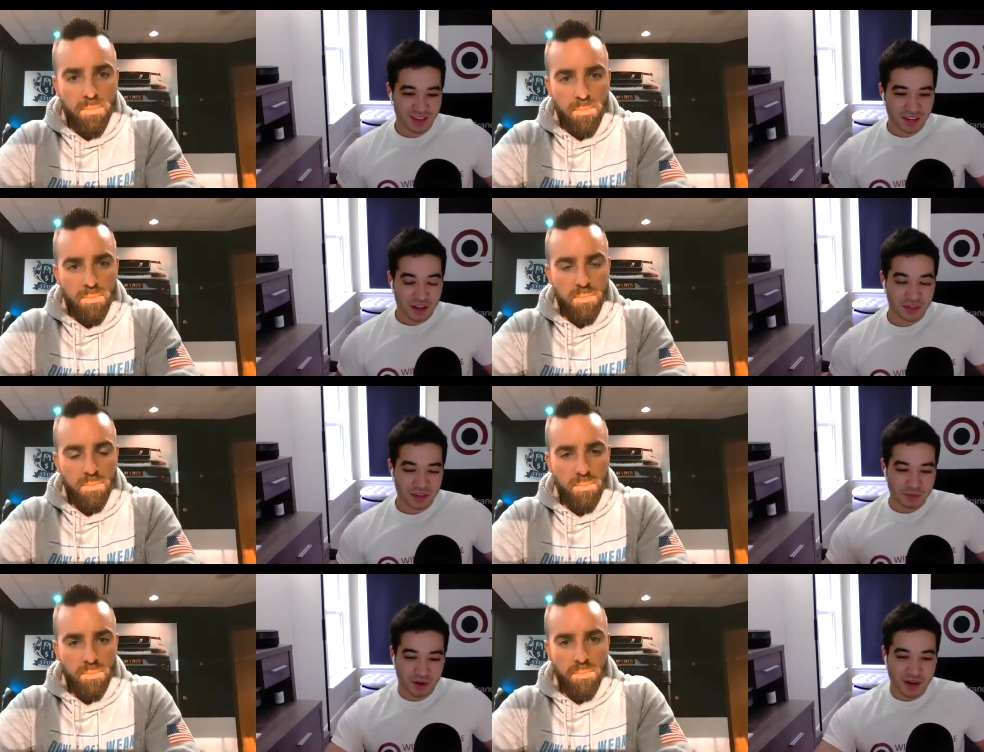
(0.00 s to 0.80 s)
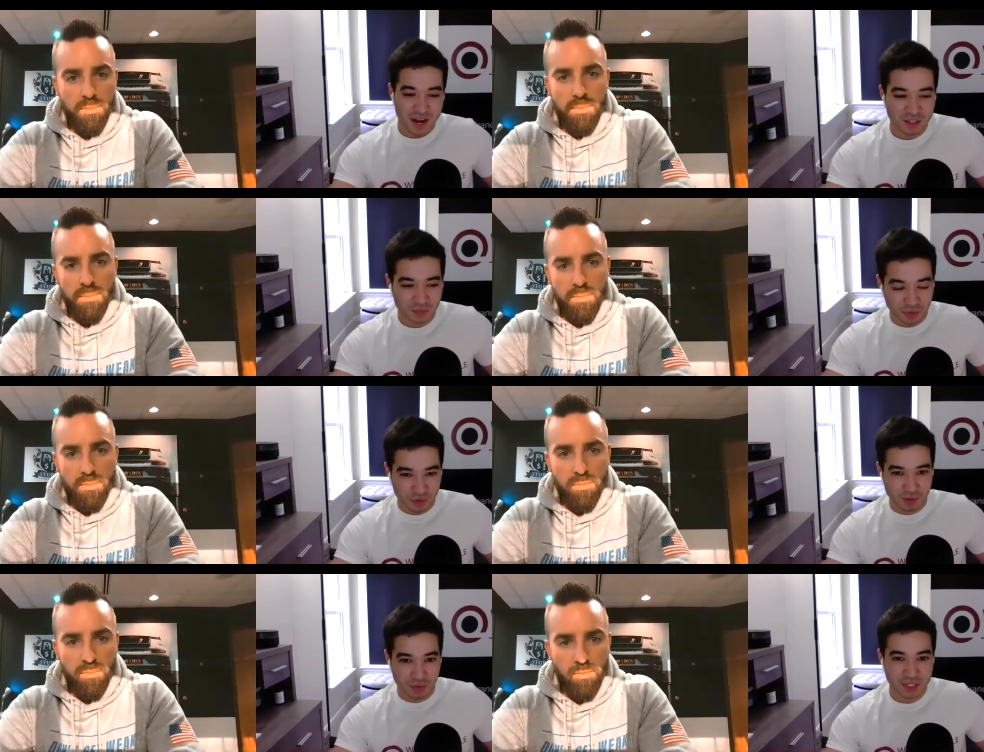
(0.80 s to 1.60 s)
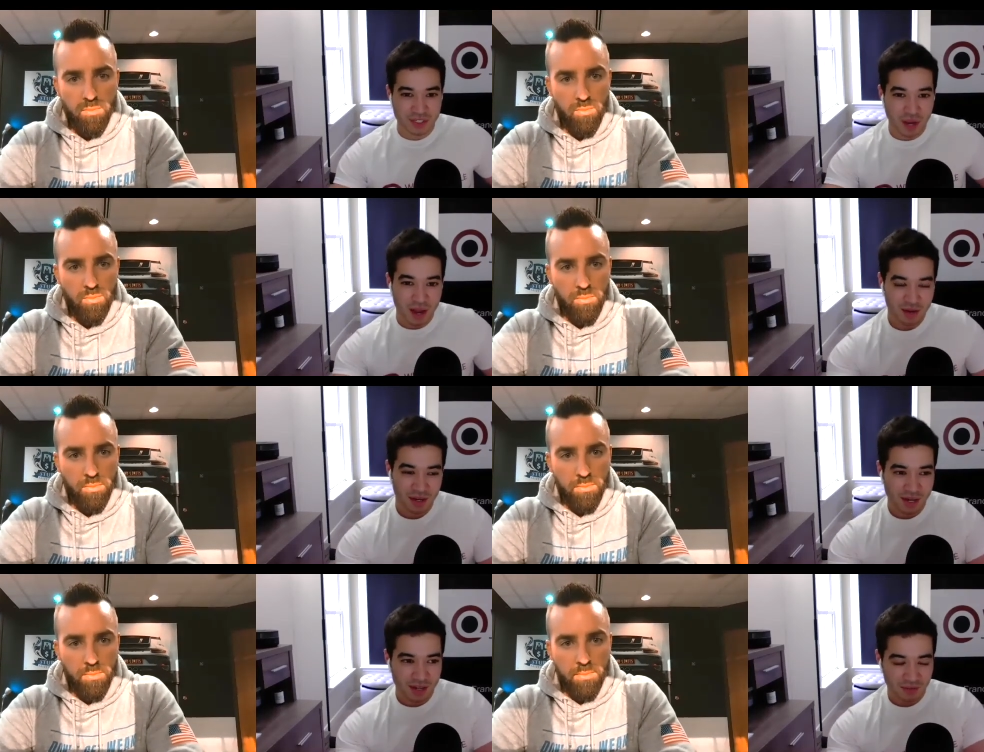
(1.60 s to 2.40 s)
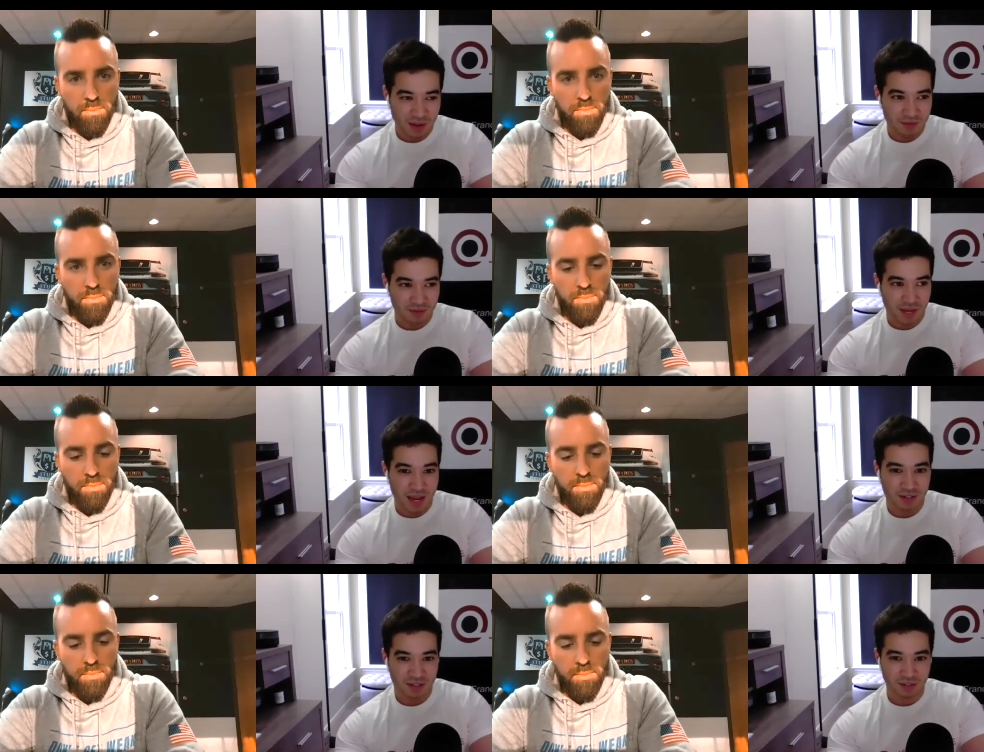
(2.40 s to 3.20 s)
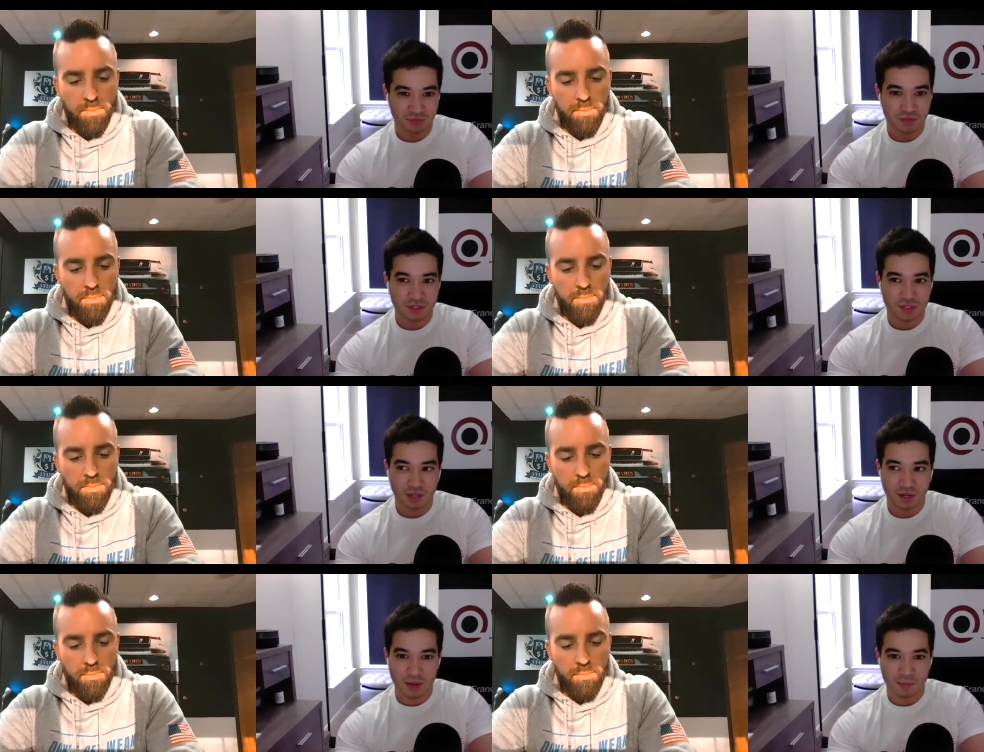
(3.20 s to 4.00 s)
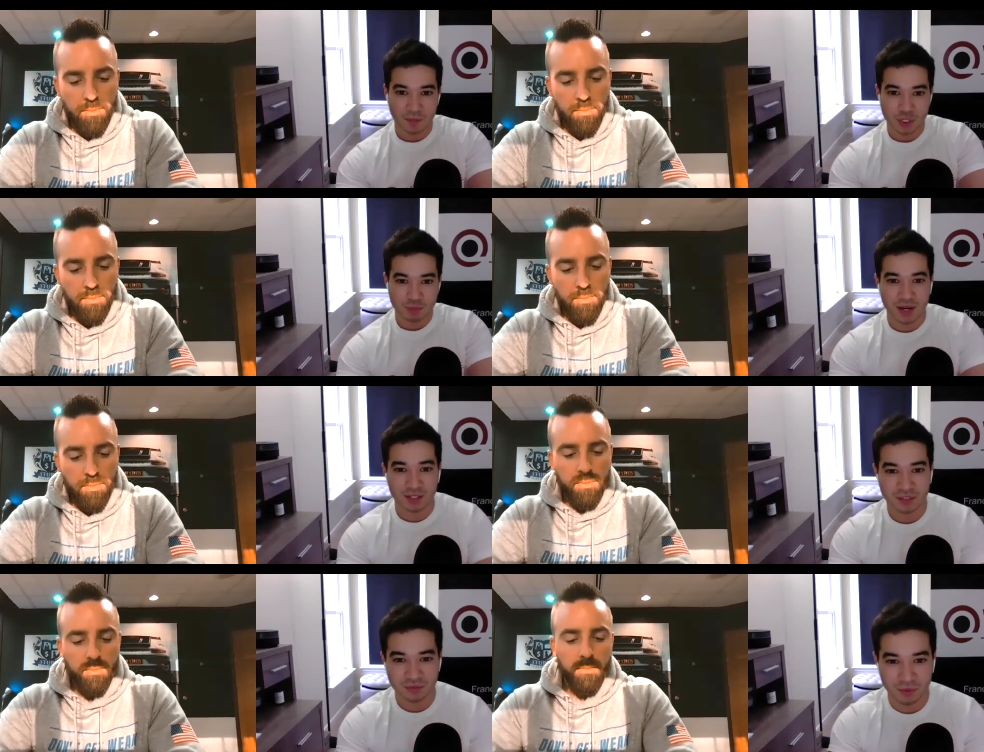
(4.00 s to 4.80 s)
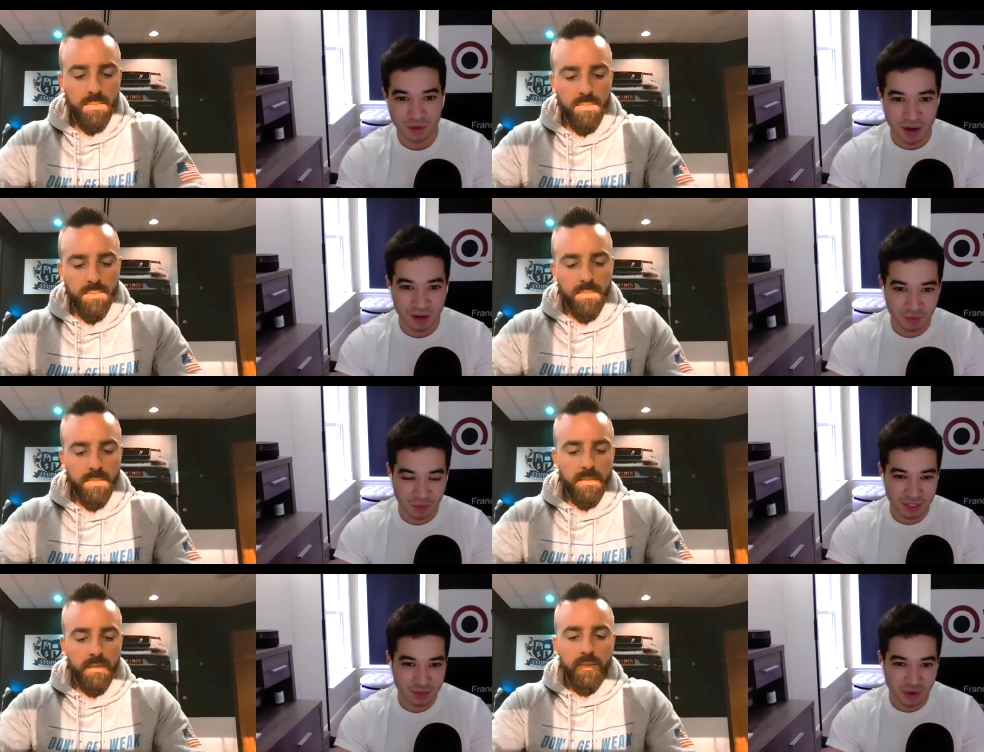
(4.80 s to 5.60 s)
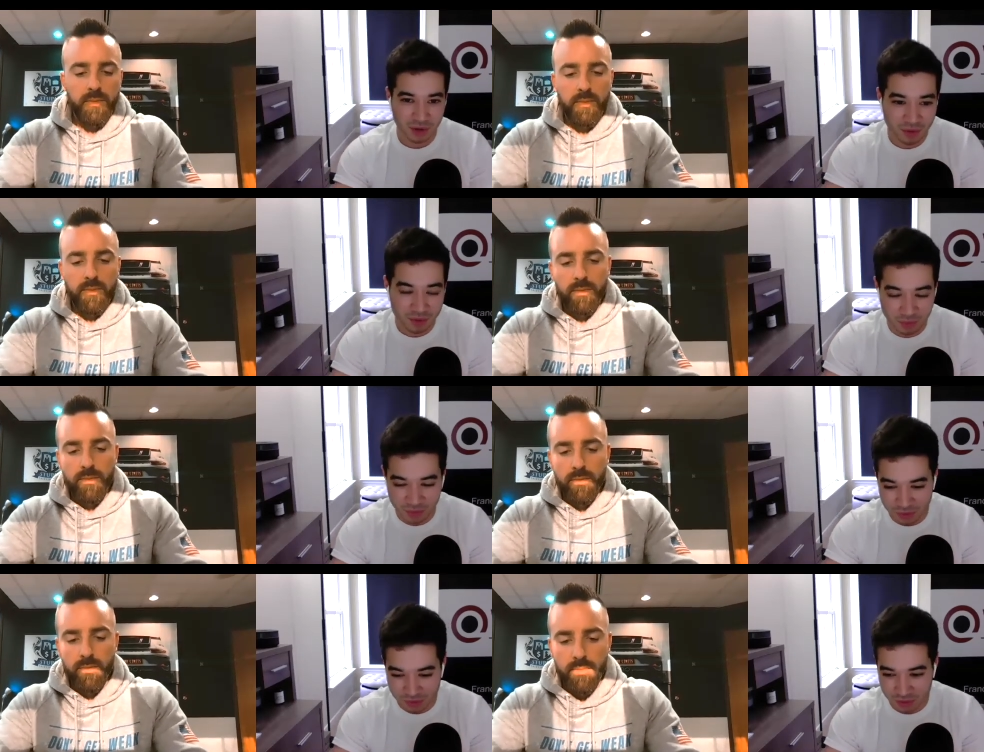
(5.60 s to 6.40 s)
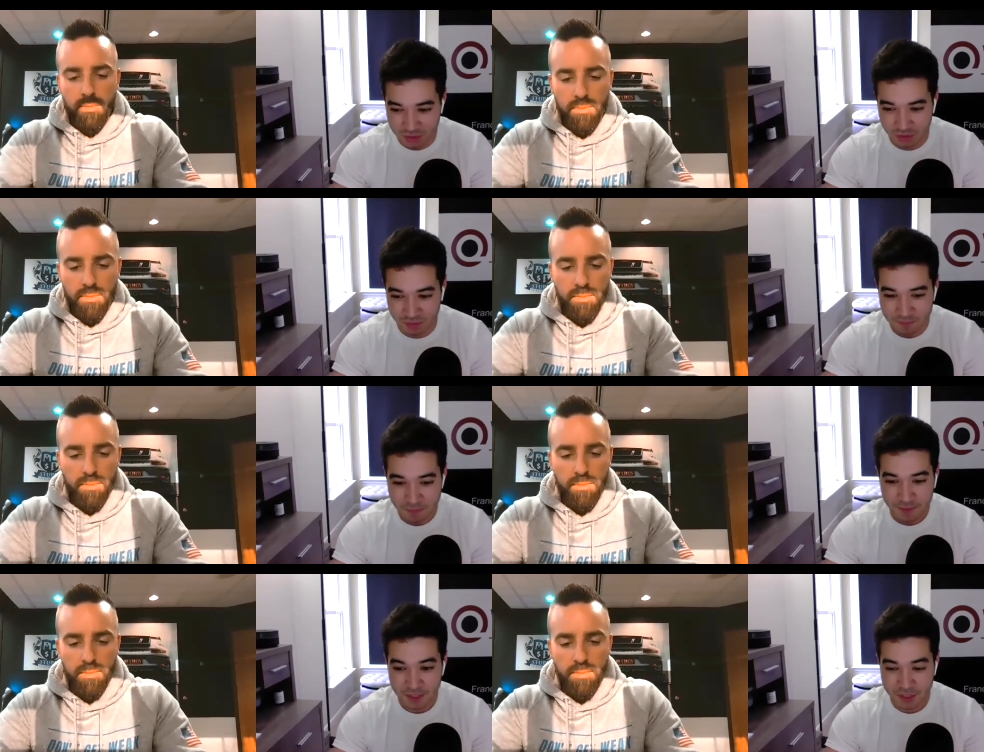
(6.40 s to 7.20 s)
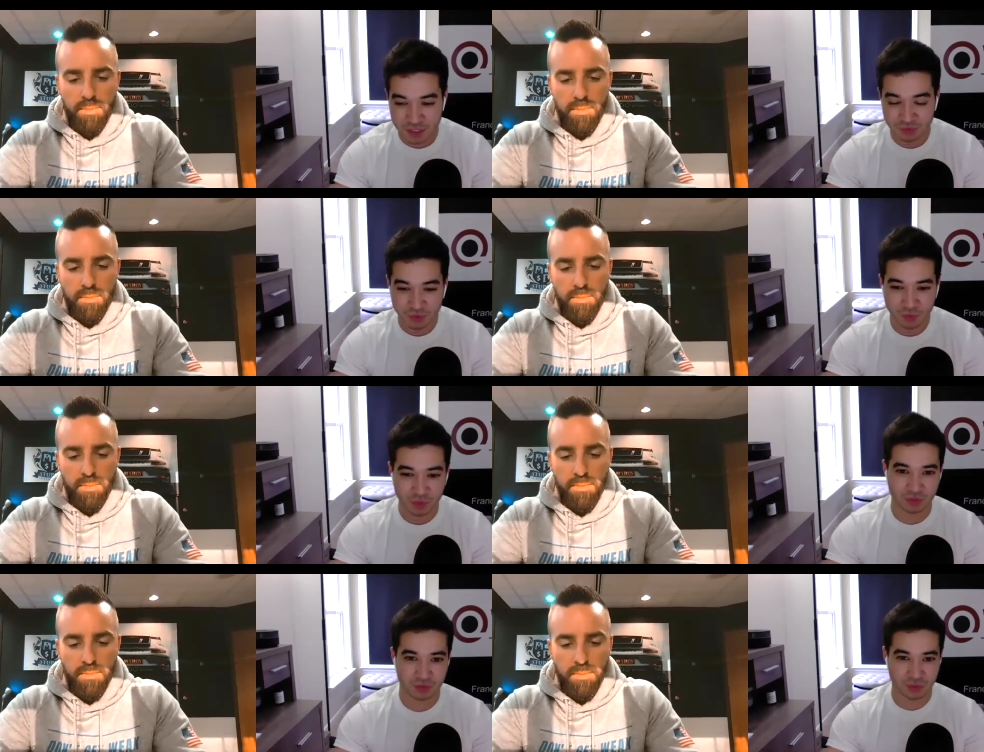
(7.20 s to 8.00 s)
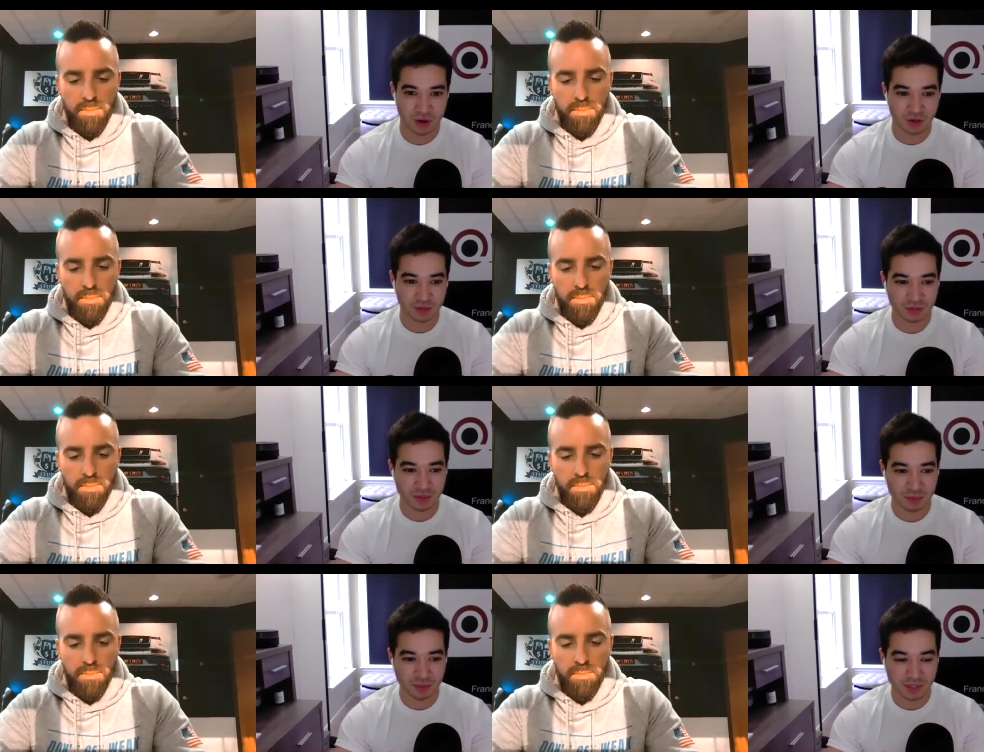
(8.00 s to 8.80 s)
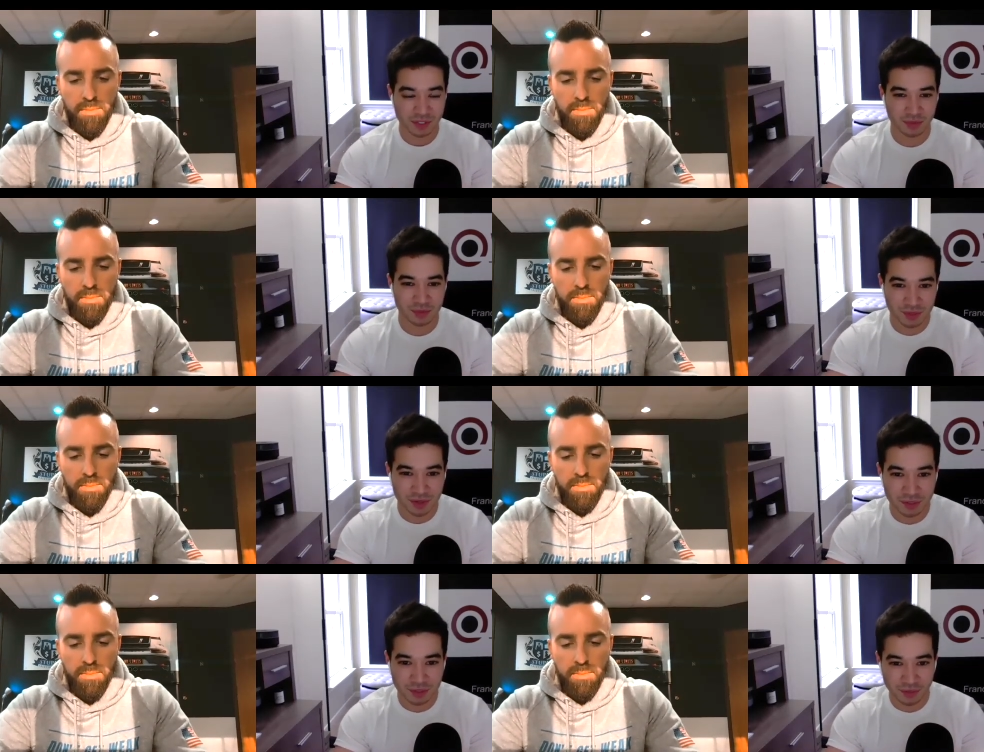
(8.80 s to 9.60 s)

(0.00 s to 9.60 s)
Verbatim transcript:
Speaker 1: I think I'm connecting with you, Mark, because you have I kind of have had a different uh, perspective on how you were. That's why I always wanted to talk to you. It's different when you're talking to the person. When I'm talking to you